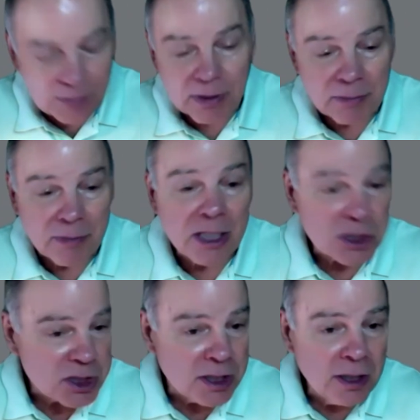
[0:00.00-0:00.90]
be
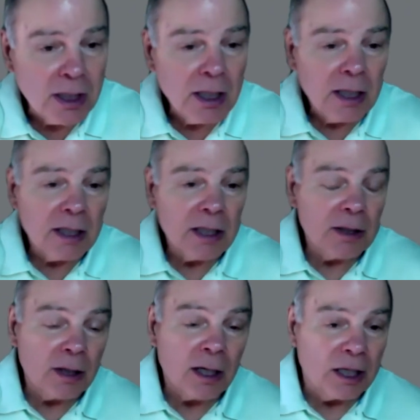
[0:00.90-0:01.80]
missed
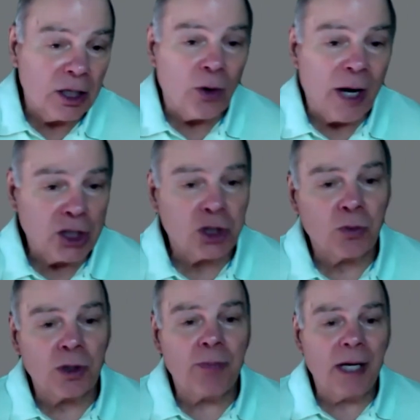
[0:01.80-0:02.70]
in interaction
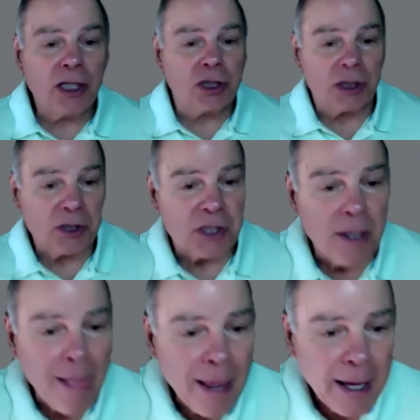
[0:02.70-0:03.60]
with patients.
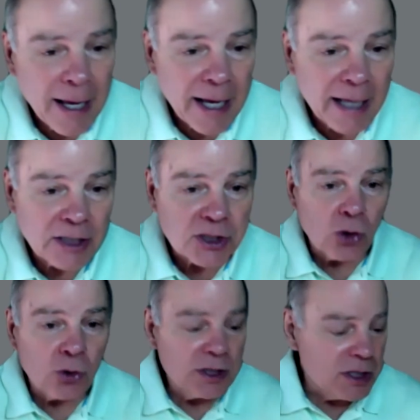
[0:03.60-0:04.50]
And
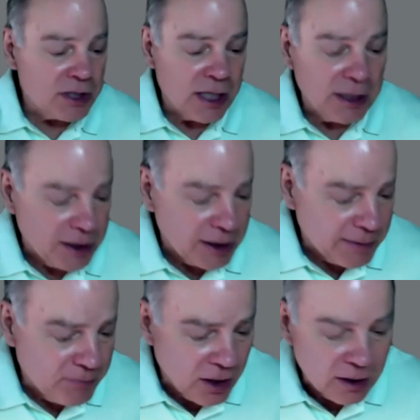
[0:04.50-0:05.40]
so this is
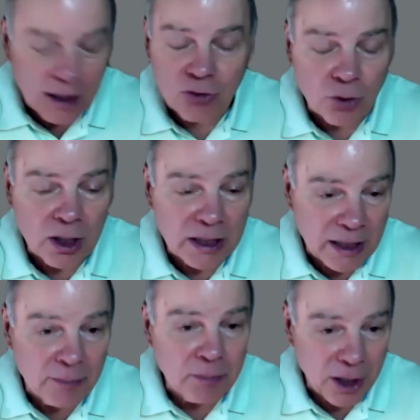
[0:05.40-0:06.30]
it's really
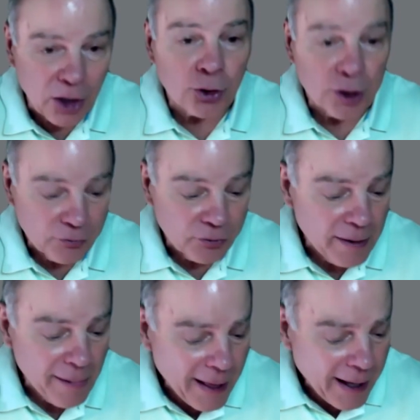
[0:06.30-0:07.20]
an imperative.
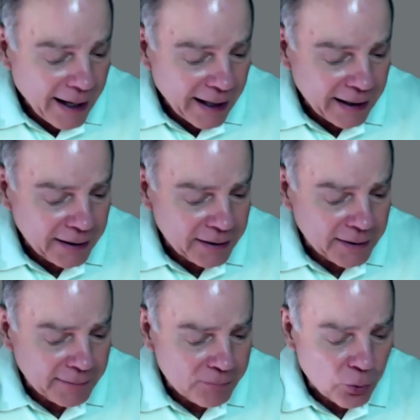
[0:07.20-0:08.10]
And
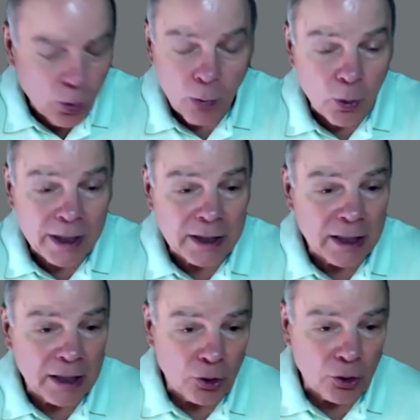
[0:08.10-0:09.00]
what we
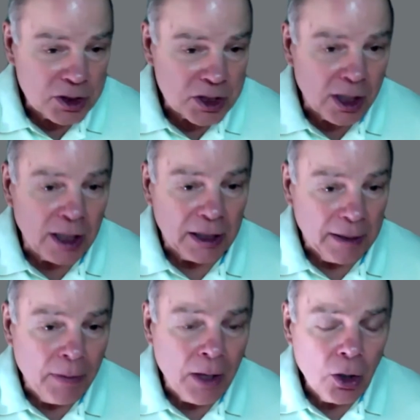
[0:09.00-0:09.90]
did in our
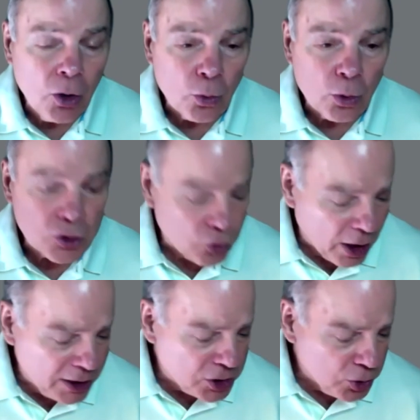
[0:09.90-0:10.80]
study was
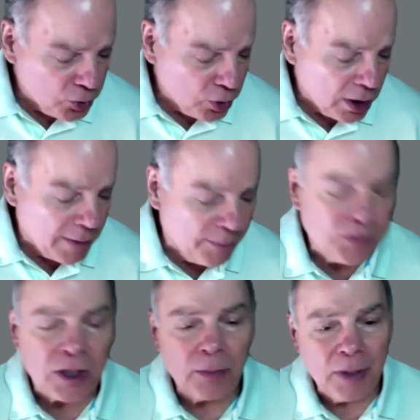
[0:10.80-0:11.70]
try to
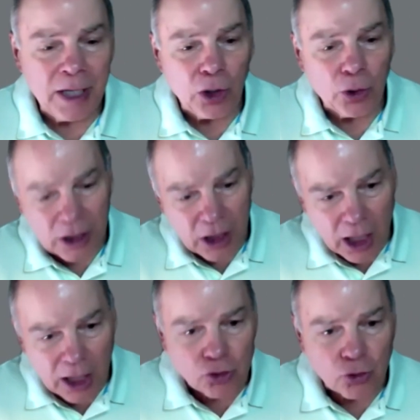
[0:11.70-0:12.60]
compare and
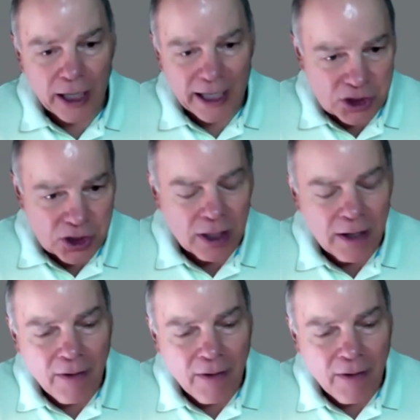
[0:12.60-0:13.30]
contrast